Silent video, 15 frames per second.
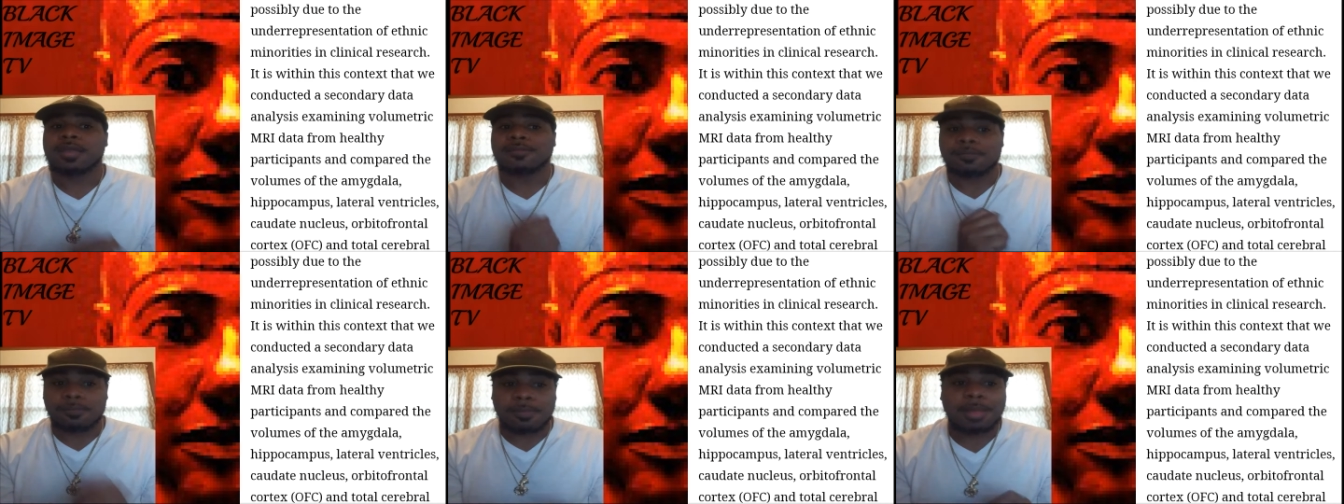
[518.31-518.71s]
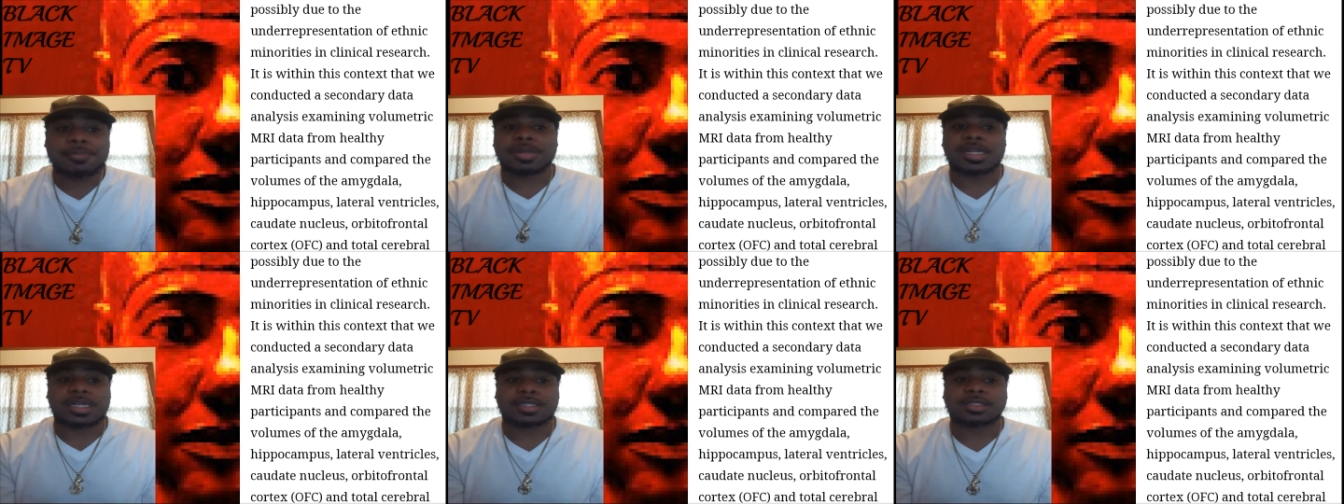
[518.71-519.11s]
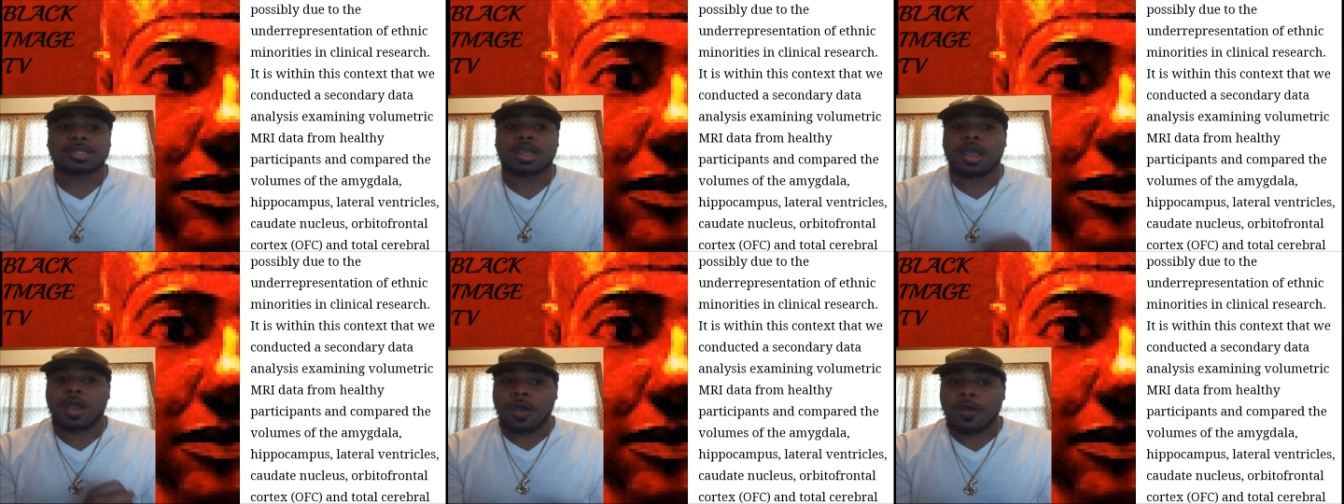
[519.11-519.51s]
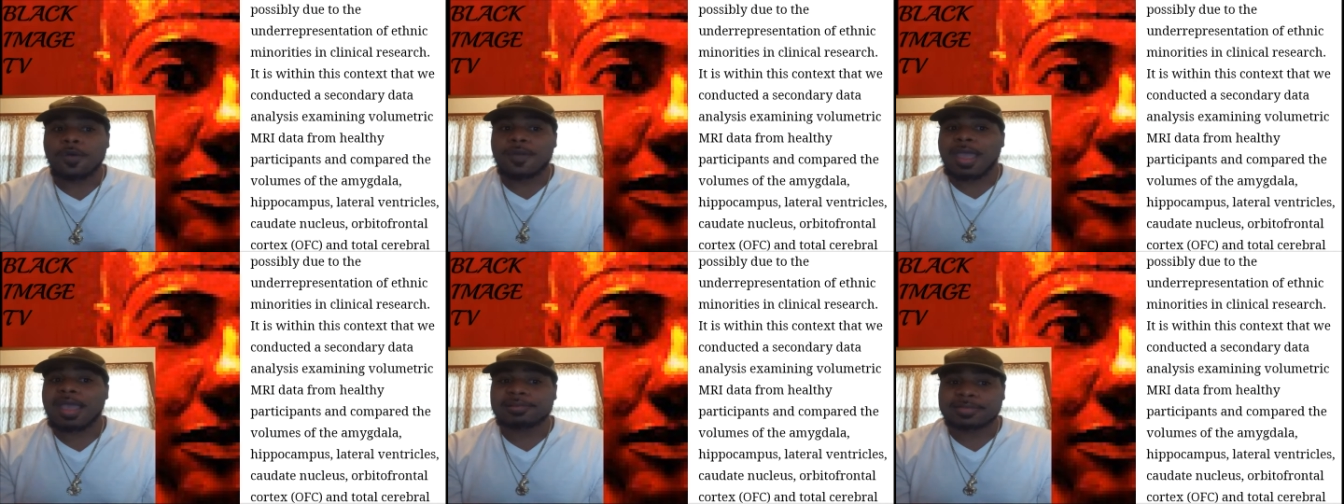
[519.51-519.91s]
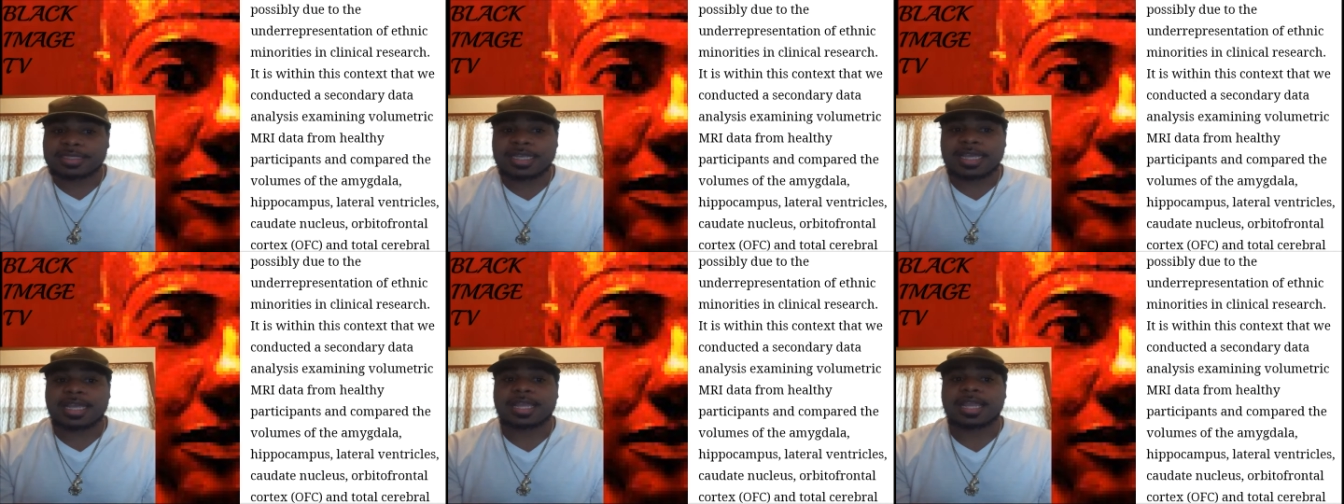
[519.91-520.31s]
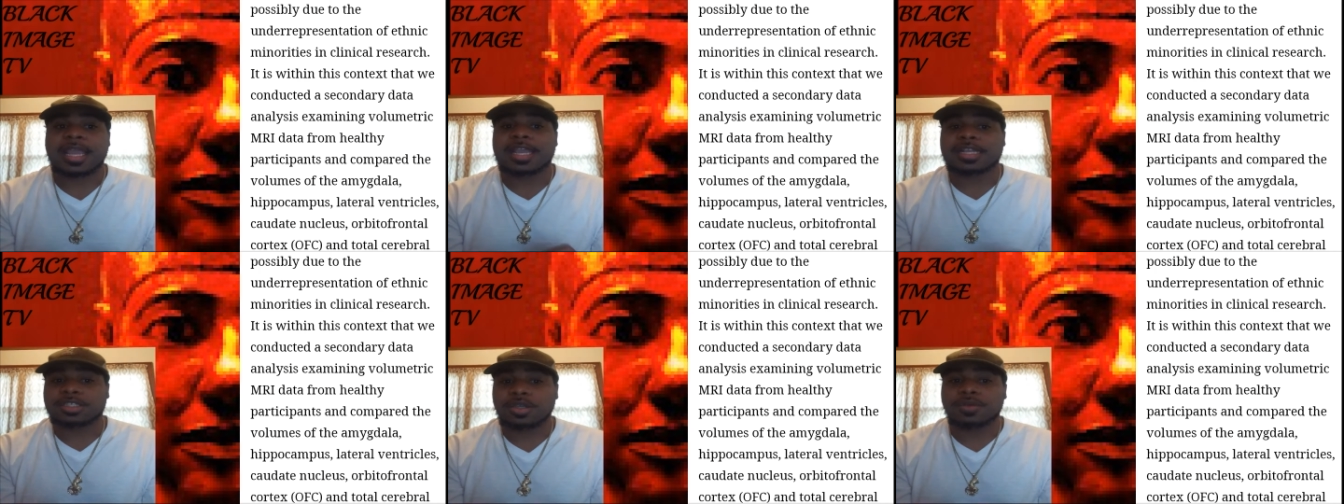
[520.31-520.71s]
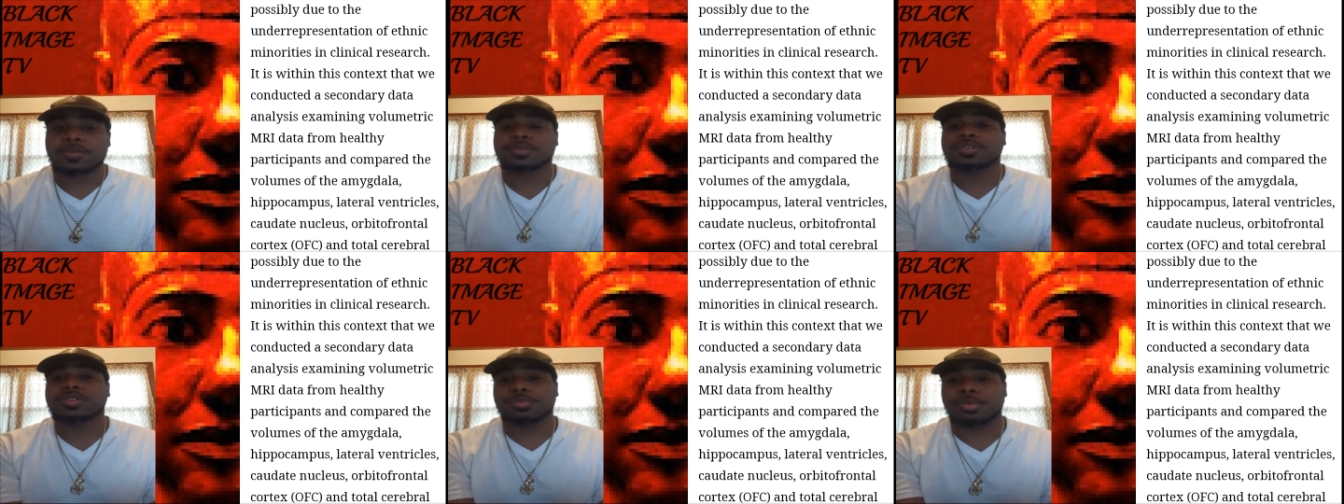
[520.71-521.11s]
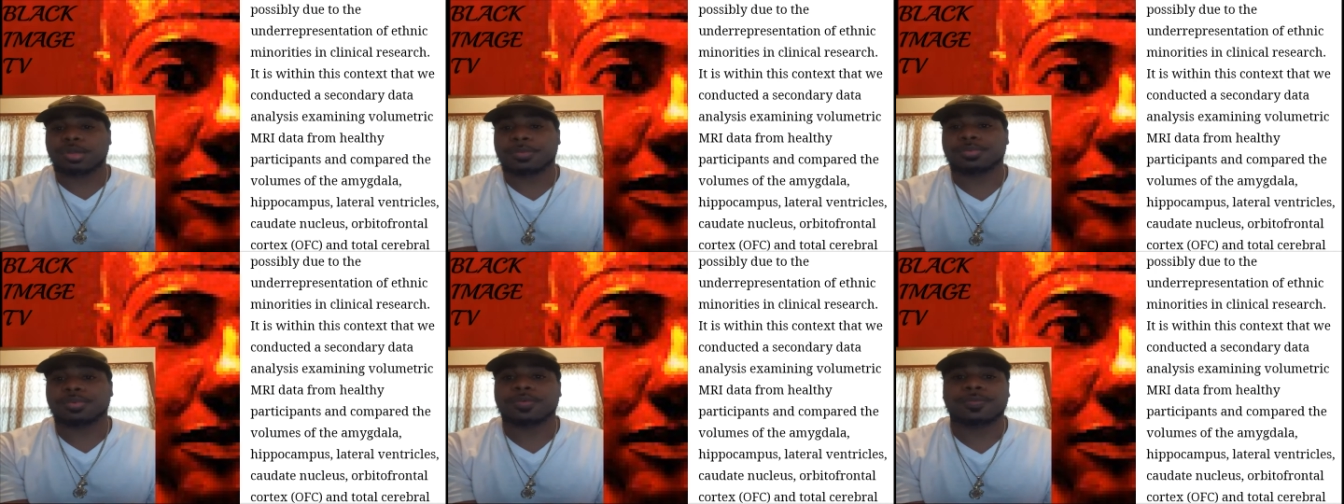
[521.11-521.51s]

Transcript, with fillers: Remember this, OFC, and total cerebral.